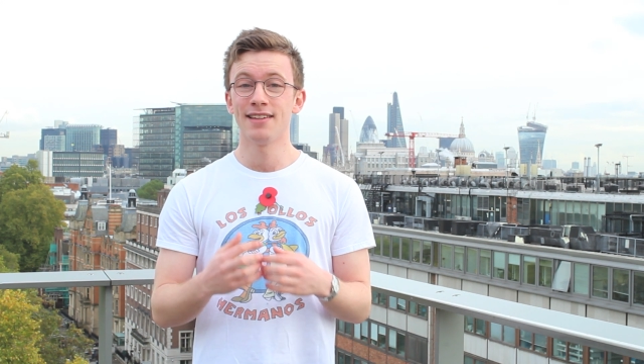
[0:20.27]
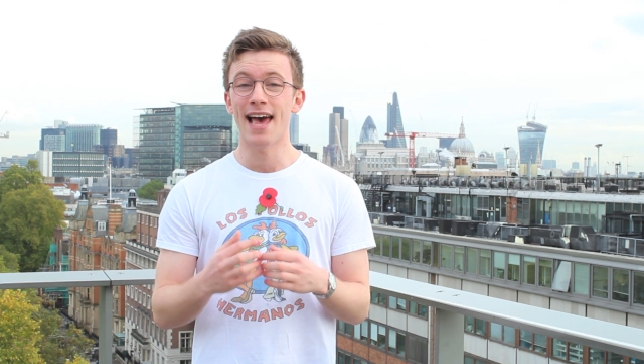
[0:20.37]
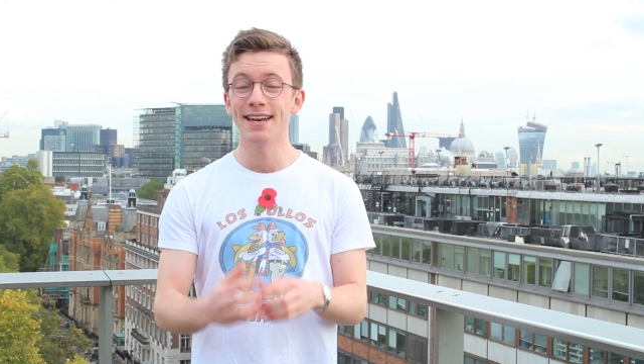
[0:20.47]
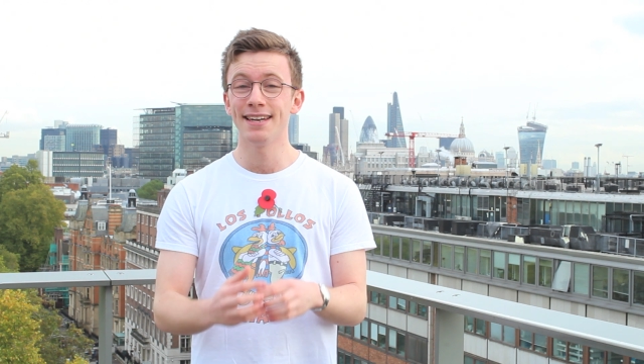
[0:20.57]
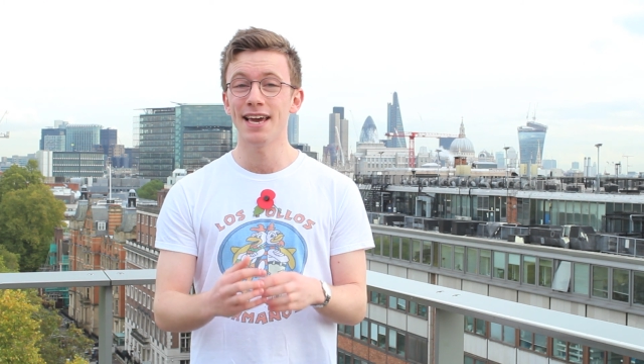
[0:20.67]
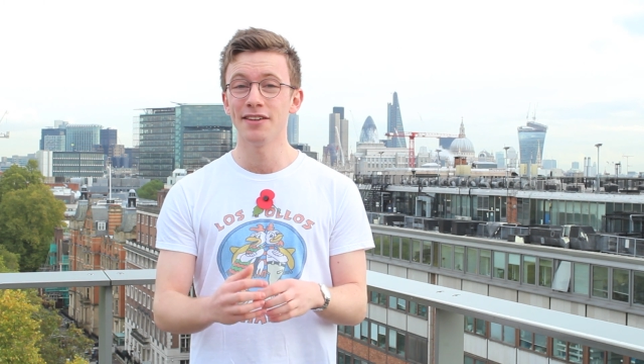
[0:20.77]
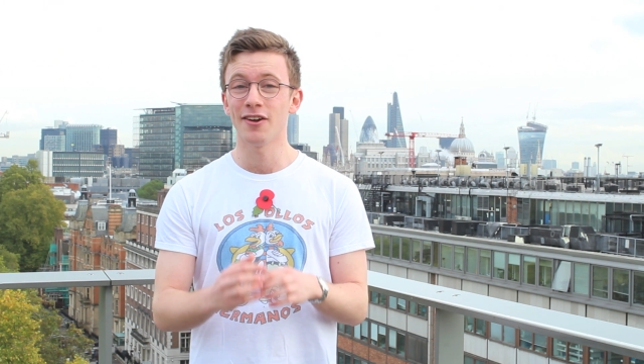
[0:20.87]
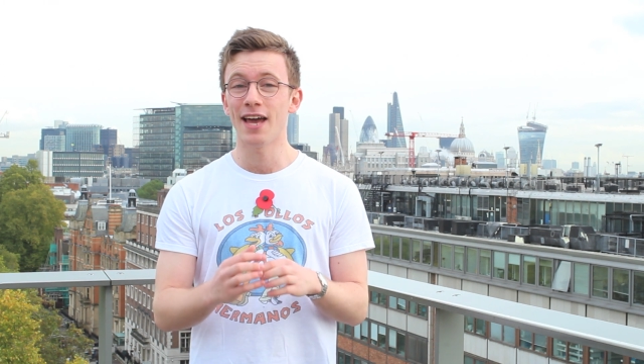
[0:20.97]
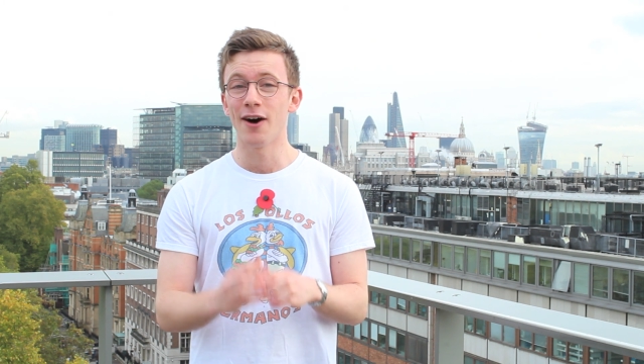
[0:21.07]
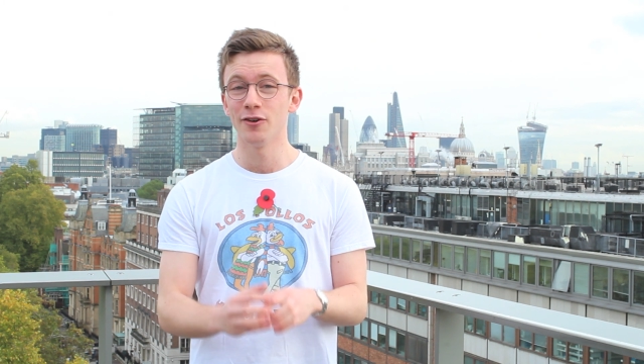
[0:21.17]
10 days
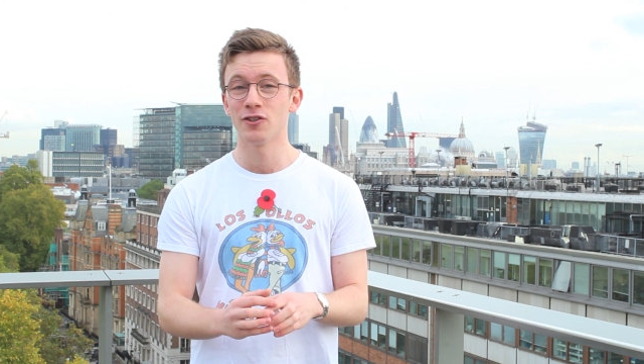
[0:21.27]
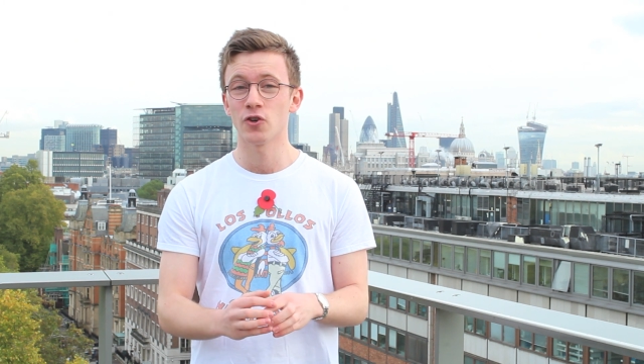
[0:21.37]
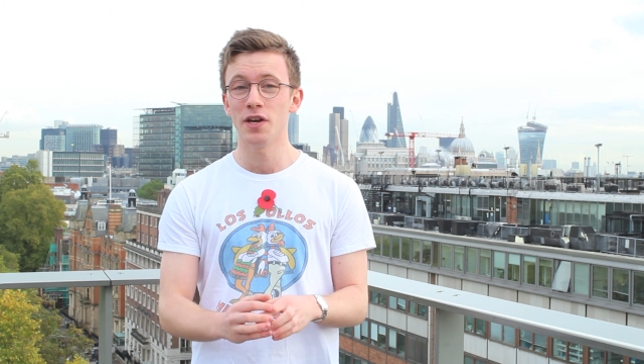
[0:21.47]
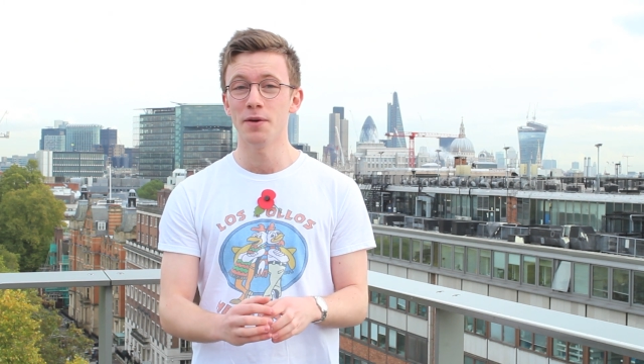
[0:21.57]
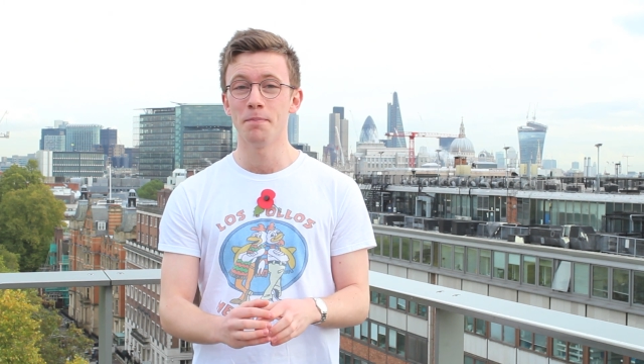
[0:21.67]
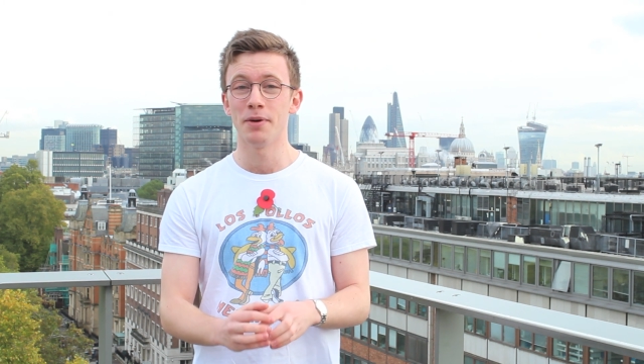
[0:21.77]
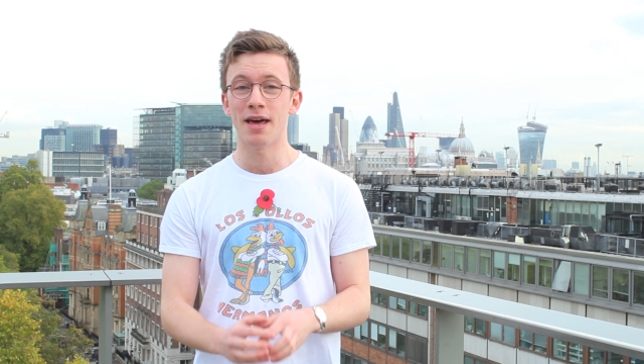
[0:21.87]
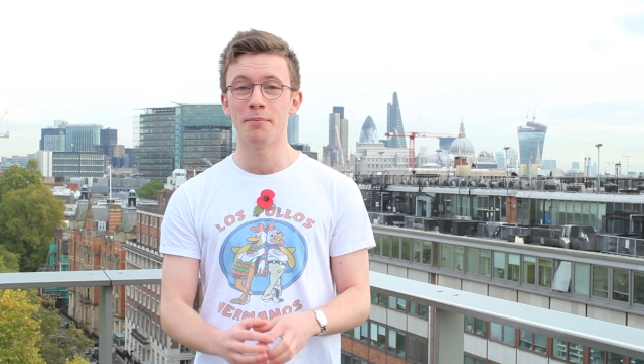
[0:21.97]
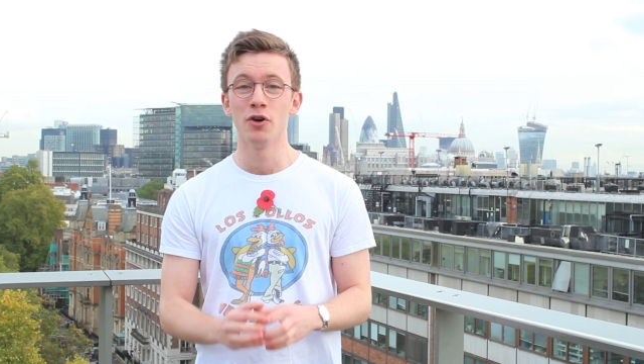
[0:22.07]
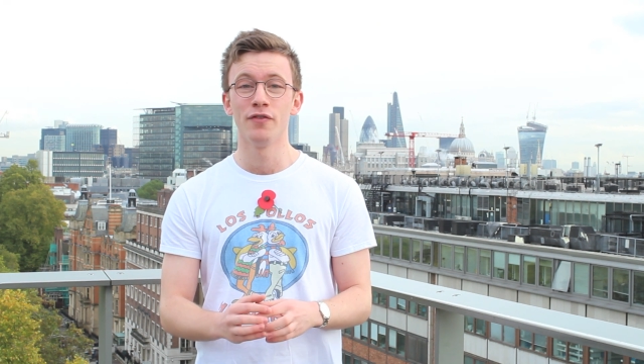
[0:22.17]
on Houghton Street, but
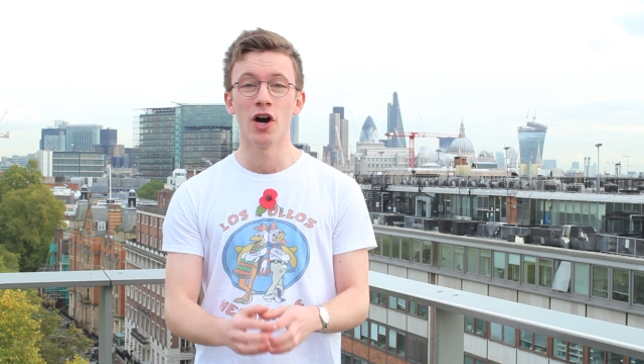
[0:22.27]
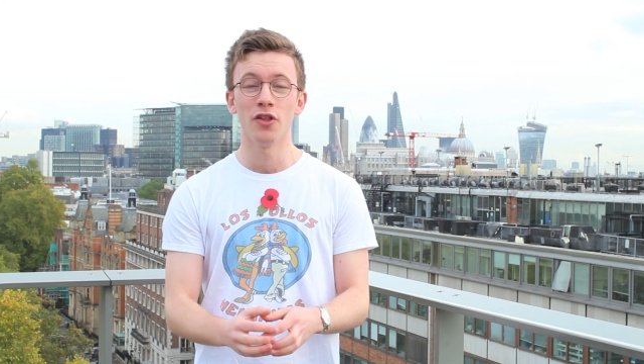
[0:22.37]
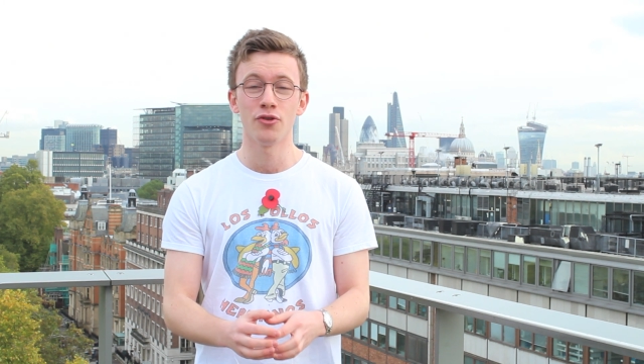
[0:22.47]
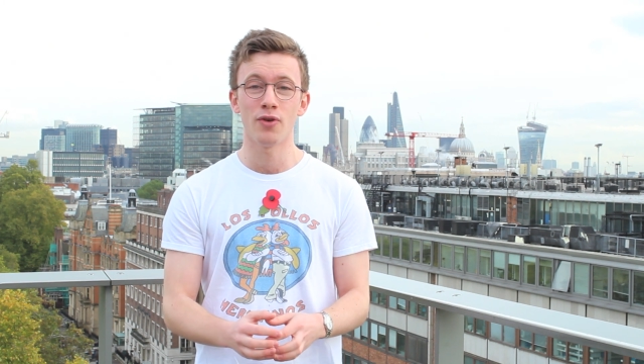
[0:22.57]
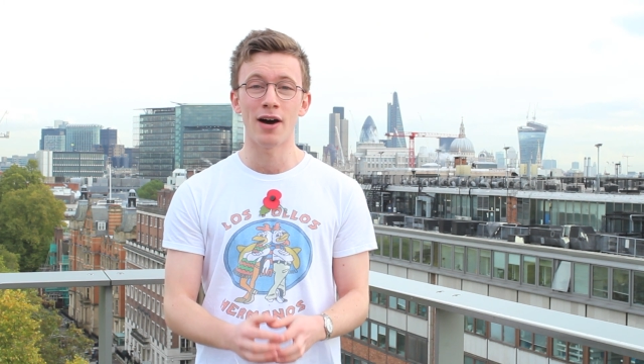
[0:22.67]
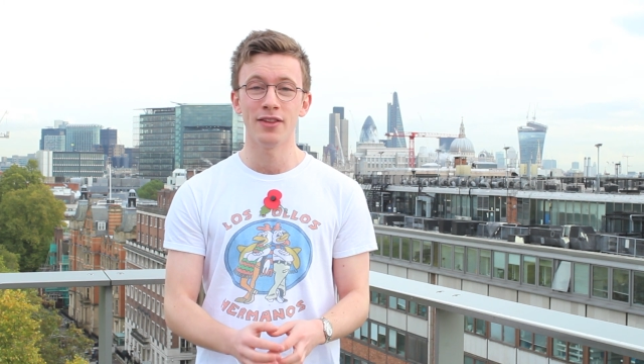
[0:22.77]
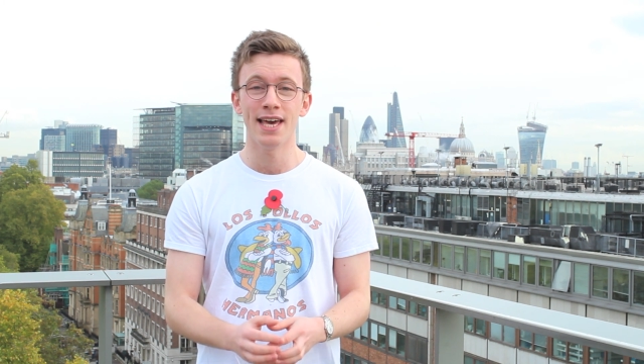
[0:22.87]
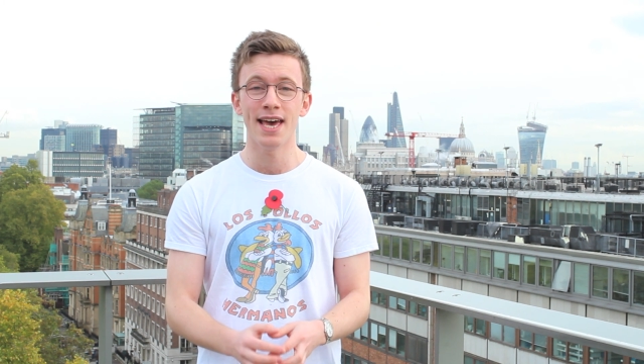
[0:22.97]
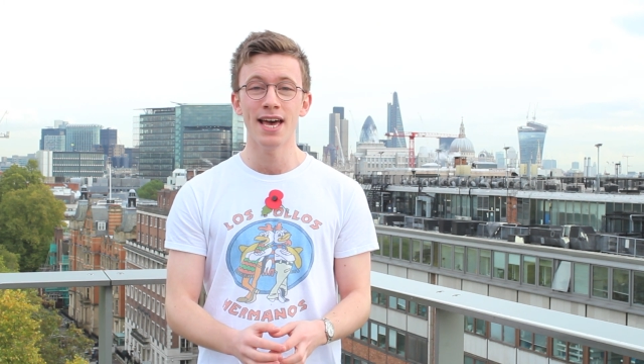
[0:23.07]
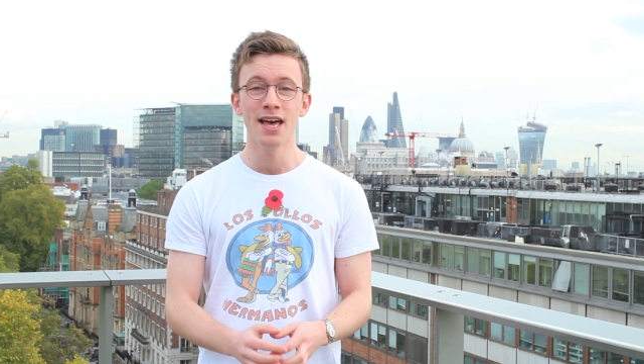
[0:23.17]
then moving on throughout the
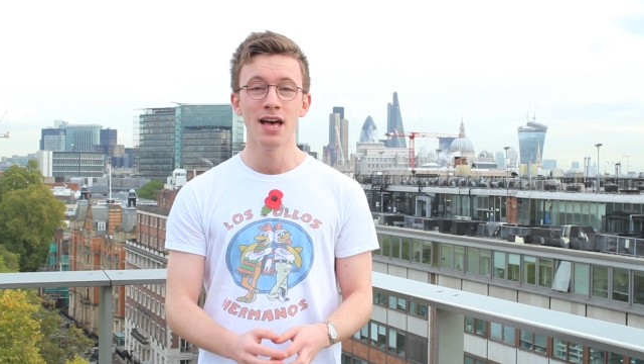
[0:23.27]
year.